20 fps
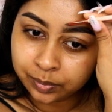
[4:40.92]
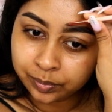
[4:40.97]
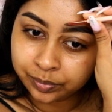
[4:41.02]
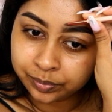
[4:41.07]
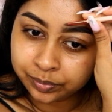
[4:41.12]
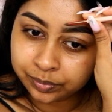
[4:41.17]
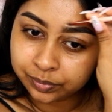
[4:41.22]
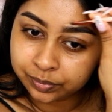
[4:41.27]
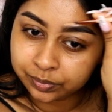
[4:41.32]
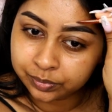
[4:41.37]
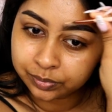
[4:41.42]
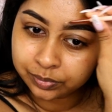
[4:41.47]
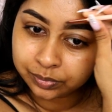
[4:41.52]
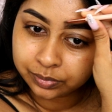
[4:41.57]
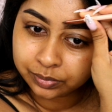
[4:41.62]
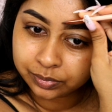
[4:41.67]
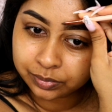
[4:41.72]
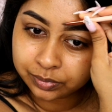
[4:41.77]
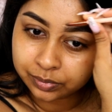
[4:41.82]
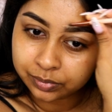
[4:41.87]

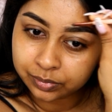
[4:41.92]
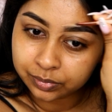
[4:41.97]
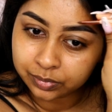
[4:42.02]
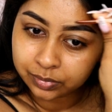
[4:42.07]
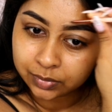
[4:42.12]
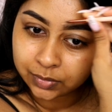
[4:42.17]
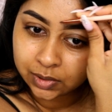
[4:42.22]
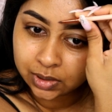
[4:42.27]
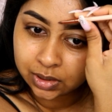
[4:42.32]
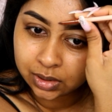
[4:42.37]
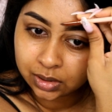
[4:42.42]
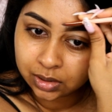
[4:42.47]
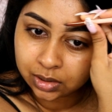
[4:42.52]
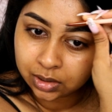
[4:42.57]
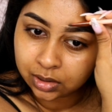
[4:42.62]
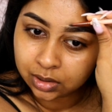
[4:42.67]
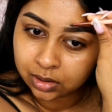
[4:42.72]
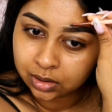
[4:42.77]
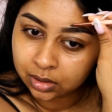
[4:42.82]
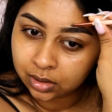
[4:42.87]

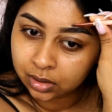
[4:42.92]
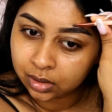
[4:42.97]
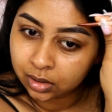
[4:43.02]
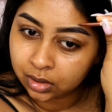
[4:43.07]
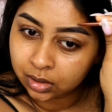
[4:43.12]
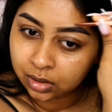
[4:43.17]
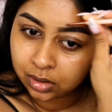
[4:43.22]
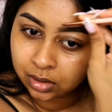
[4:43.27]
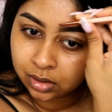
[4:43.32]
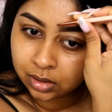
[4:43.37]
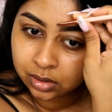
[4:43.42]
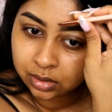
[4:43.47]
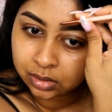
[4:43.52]
(no one is talking)